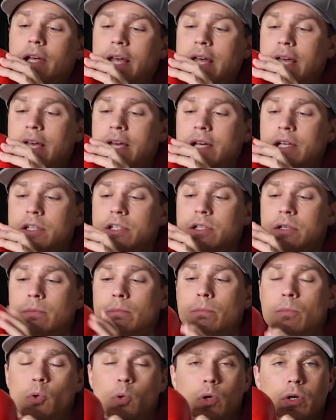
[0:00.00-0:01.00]
and
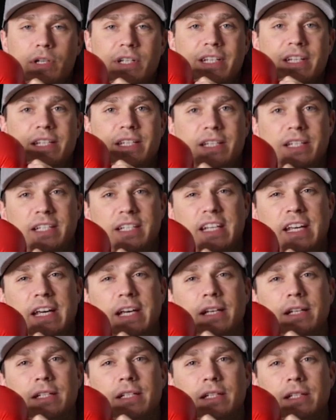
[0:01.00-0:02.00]
more
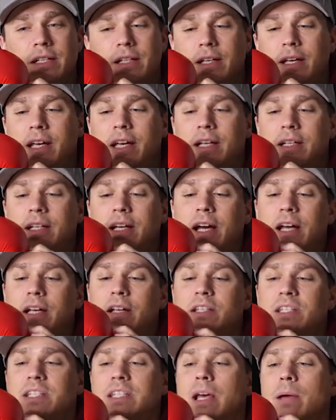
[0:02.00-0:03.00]
distinct and kind
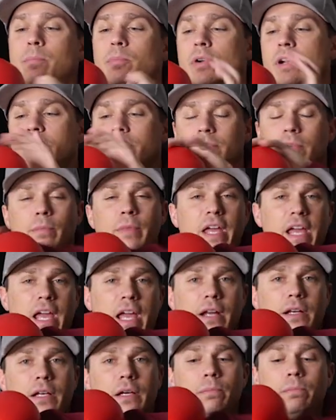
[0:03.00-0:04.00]
of separate from the
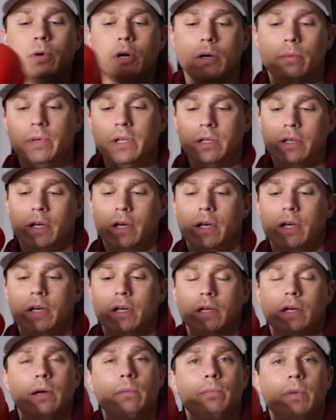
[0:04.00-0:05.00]
hand compartment
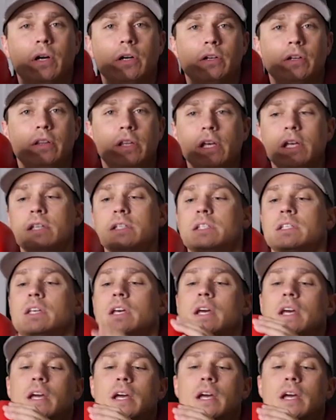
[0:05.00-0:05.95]
compared to these.